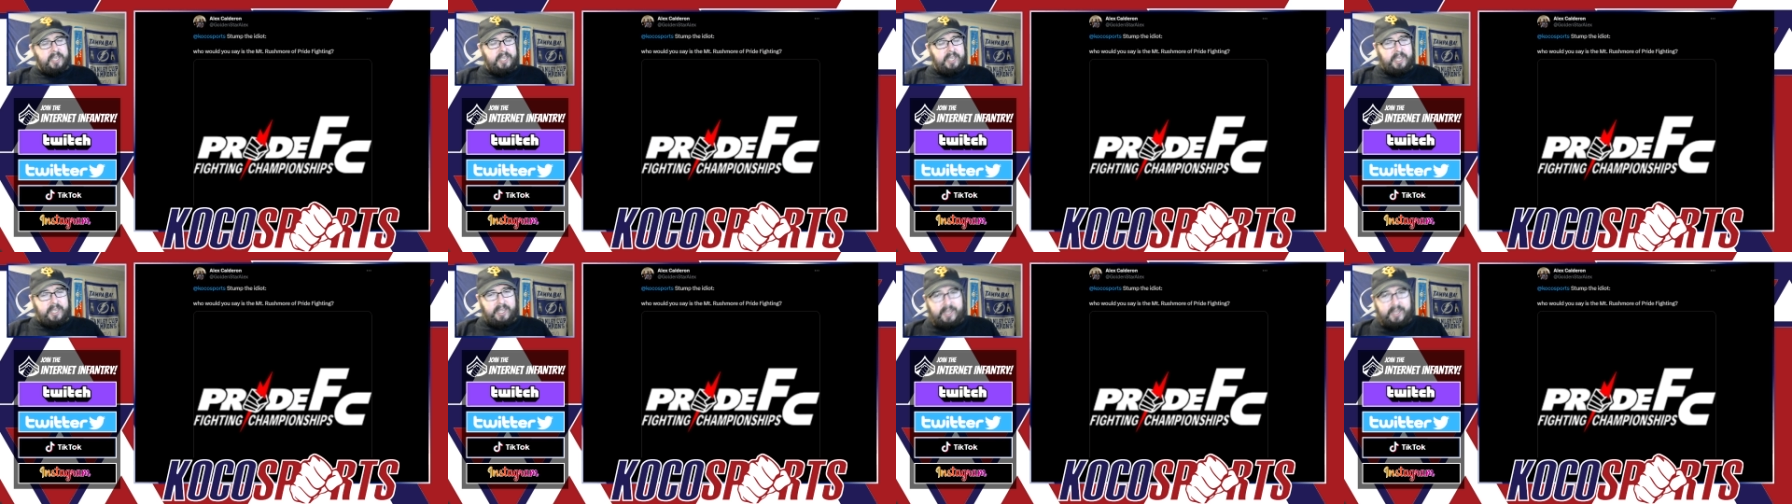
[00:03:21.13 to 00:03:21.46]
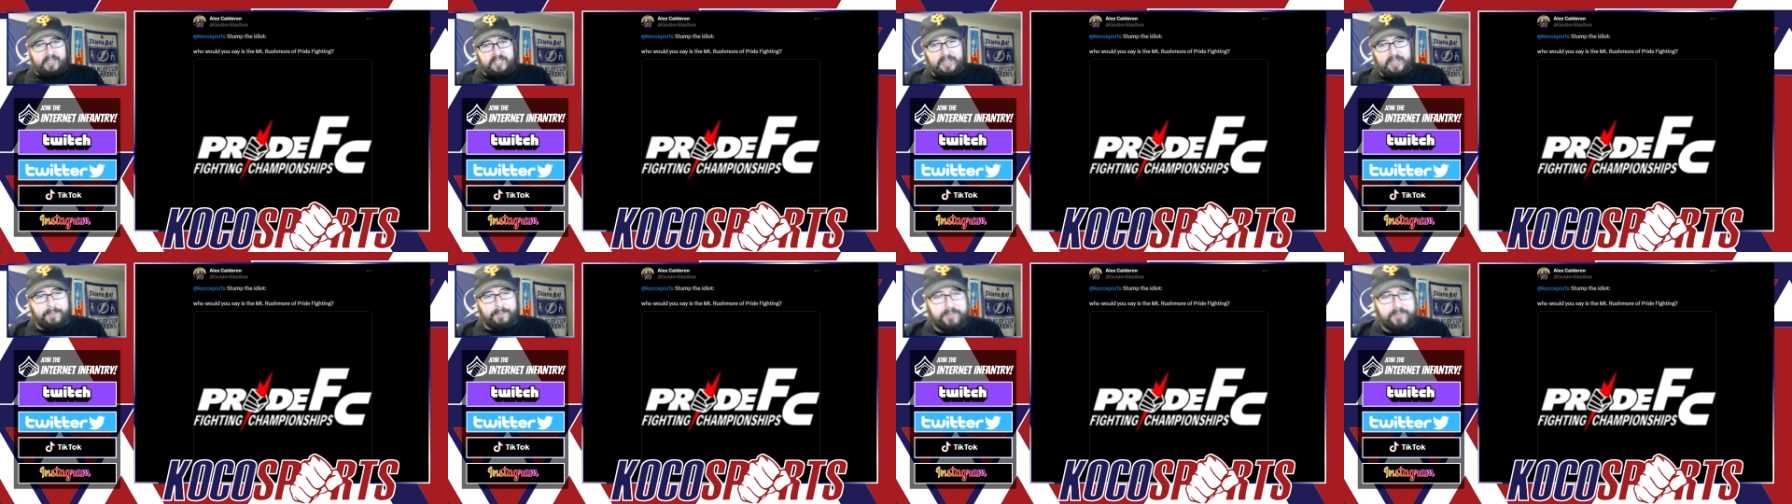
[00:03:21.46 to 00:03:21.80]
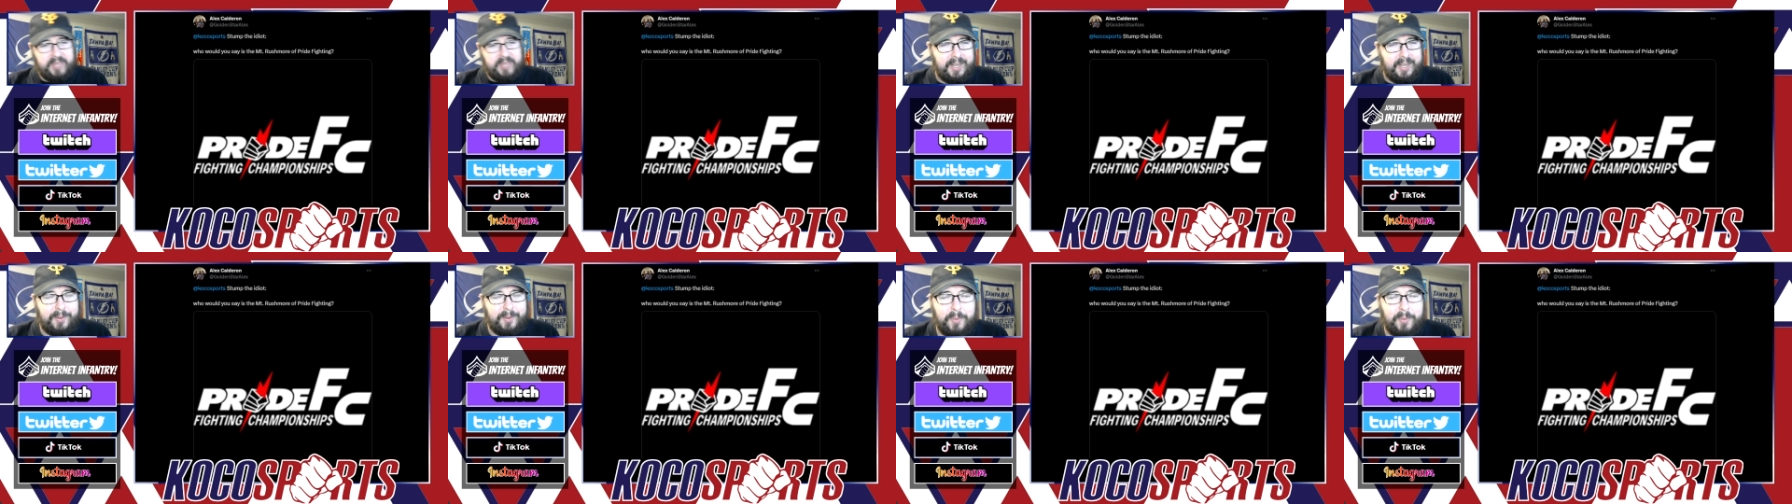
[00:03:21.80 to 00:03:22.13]
except
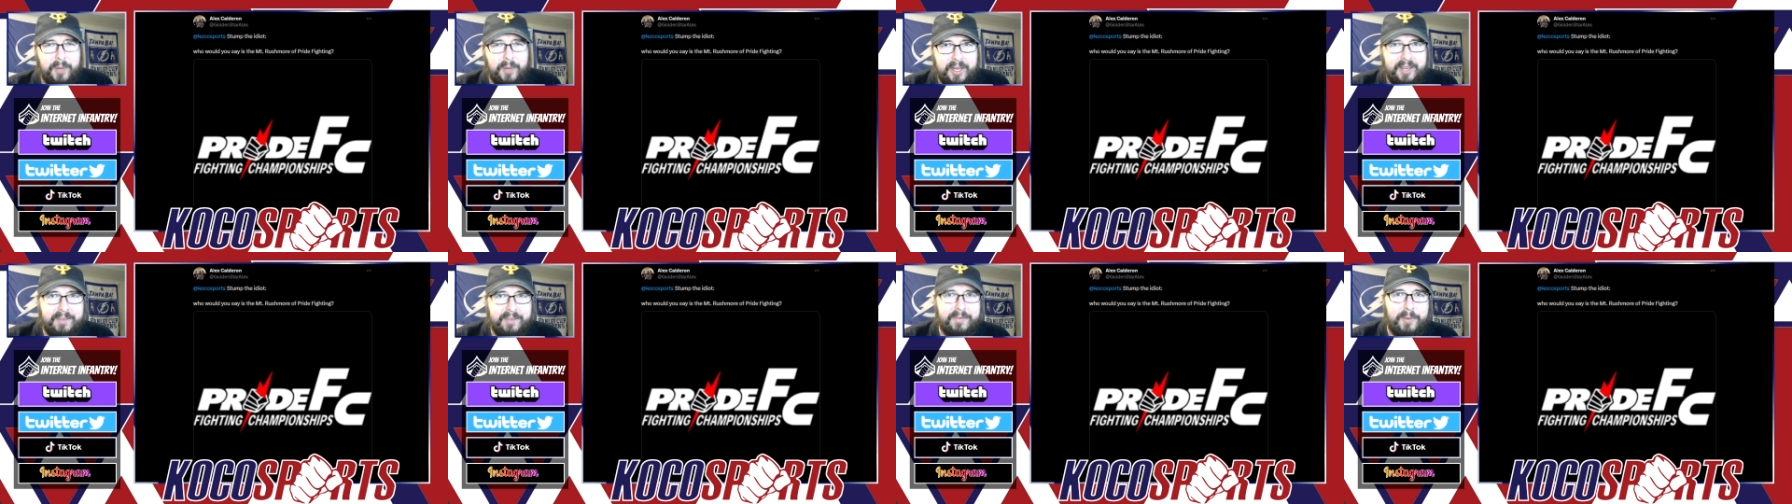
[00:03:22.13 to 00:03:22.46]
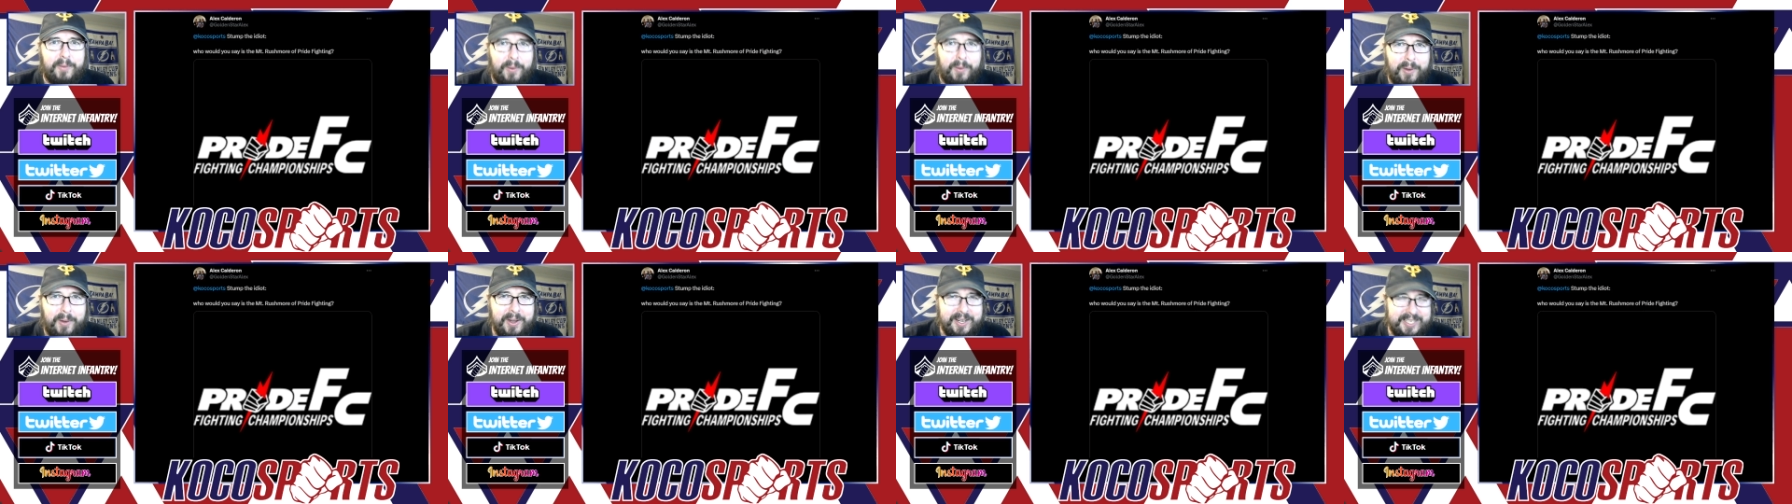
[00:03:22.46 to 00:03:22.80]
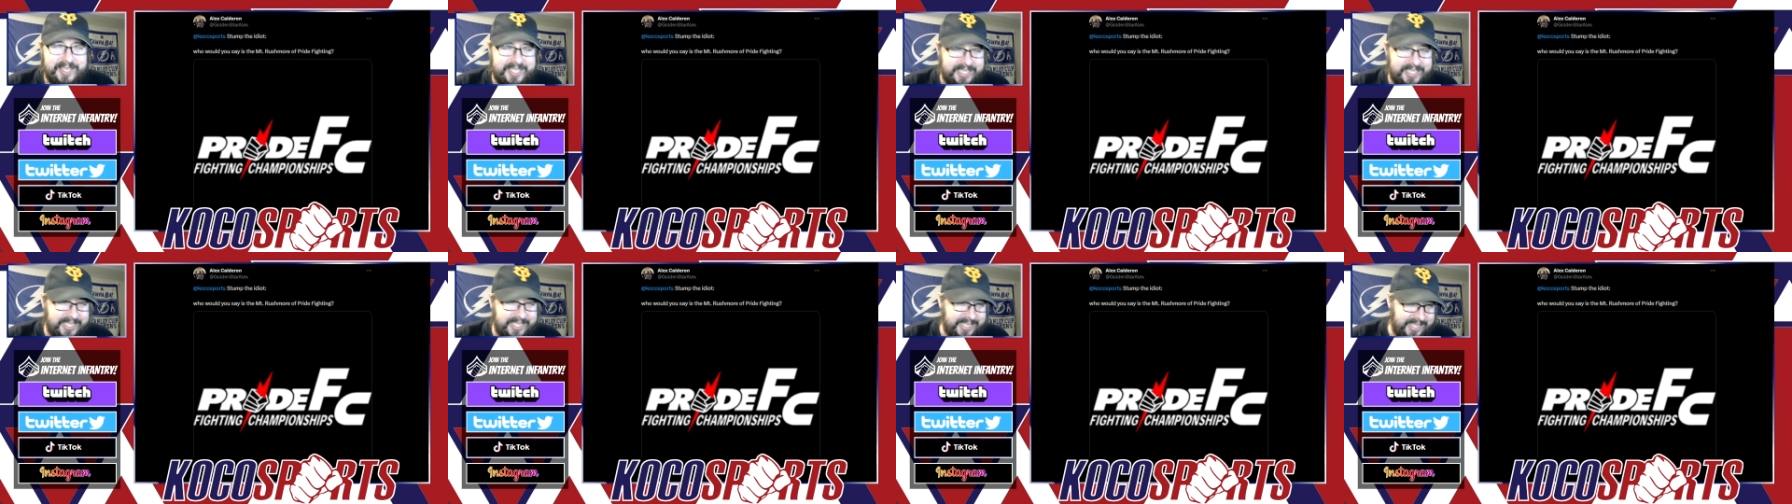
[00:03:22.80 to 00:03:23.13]
Dana White, of
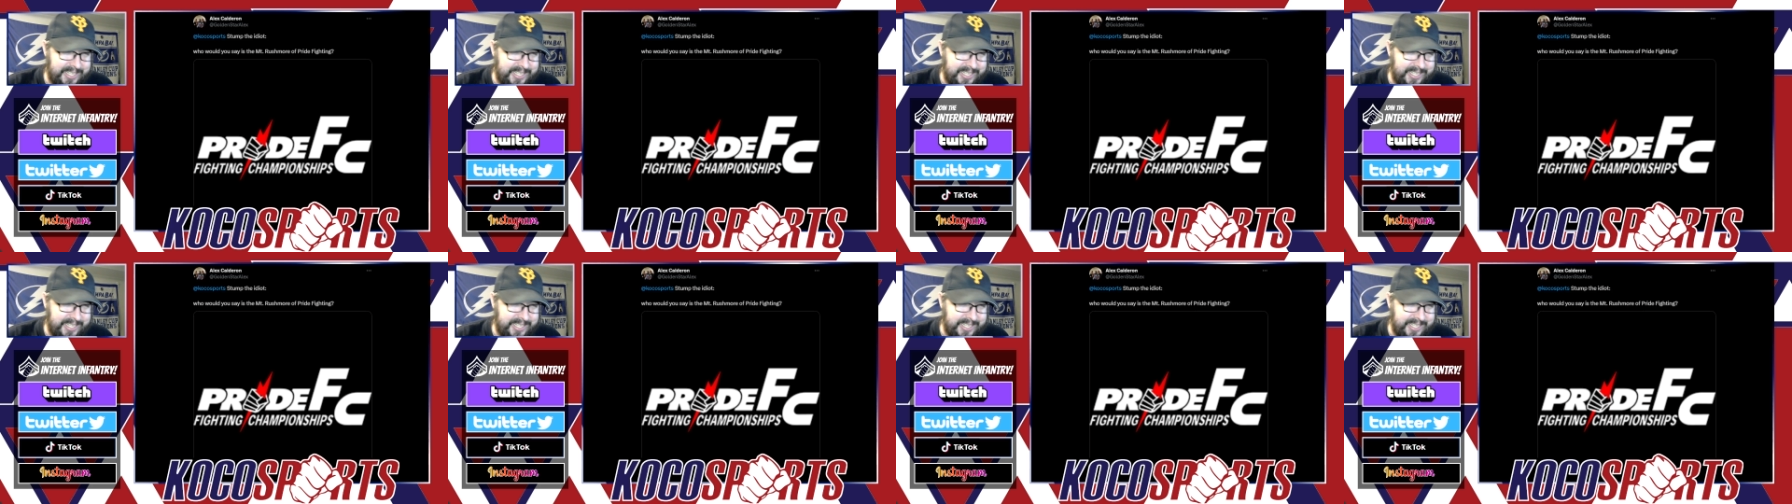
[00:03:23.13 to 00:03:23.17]
course.